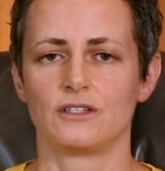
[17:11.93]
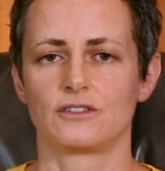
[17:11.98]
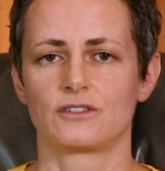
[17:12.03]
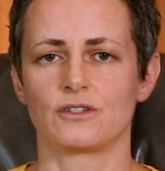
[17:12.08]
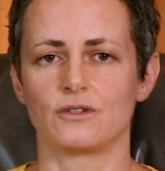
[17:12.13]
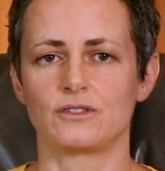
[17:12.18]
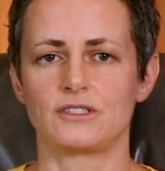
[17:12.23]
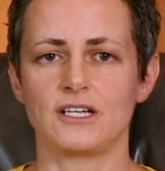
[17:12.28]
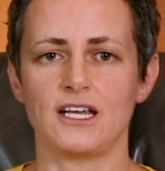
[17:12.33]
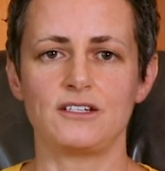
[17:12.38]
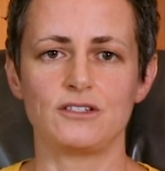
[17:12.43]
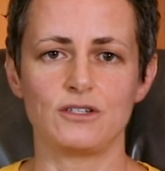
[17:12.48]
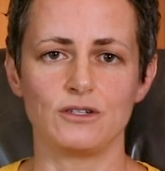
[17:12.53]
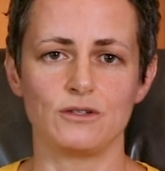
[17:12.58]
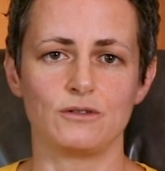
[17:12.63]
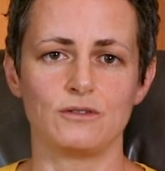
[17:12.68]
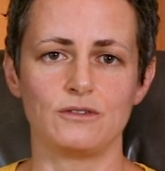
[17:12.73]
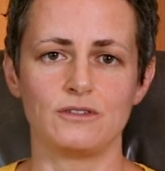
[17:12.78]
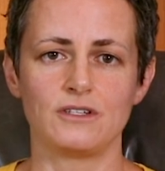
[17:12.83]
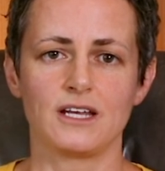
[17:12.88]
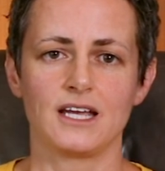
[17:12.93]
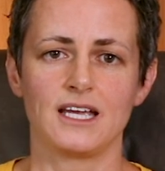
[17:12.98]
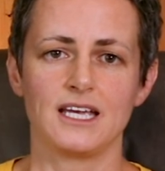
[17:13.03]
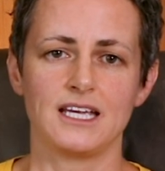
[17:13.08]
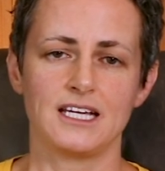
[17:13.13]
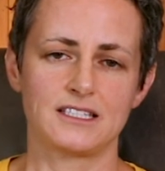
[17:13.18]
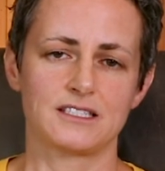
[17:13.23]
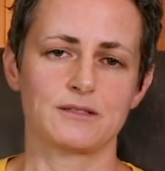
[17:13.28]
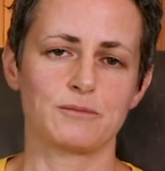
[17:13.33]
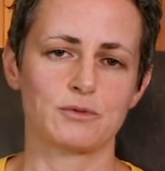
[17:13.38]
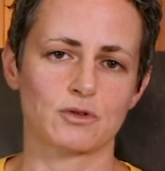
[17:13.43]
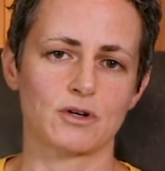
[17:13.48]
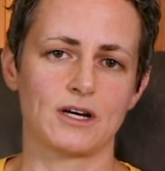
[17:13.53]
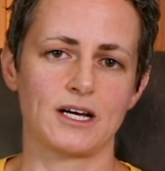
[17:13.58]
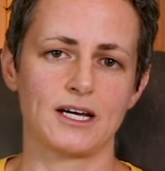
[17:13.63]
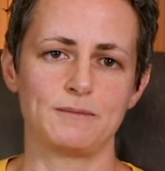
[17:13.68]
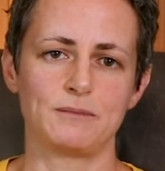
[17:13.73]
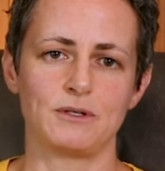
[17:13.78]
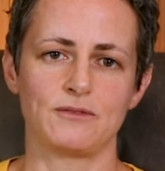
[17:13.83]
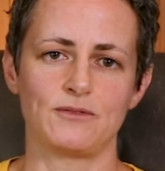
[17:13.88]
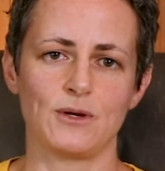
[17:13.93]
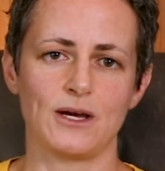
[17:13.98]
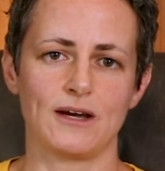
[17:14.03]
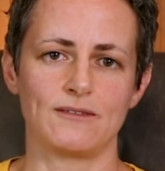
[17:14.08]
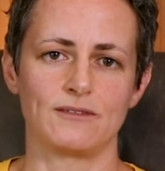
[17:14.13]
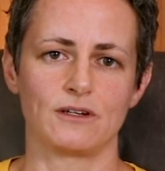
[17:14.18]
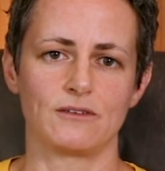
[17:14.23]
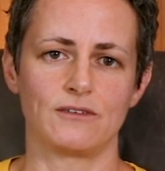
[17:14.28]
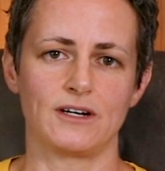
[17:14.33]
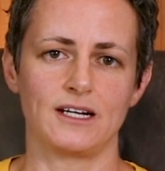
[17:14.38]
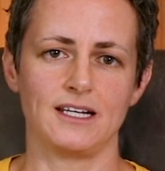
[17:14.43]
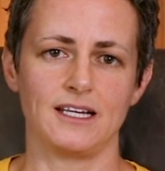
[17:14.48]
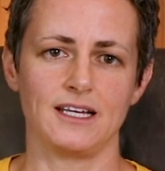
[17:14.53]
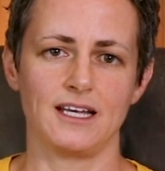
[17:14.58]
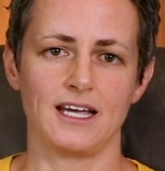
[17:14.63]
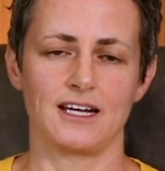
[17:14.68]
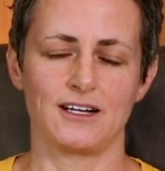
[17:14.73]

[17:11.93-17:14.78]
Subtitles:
So stay tuned, hit subscribe if you haven't already,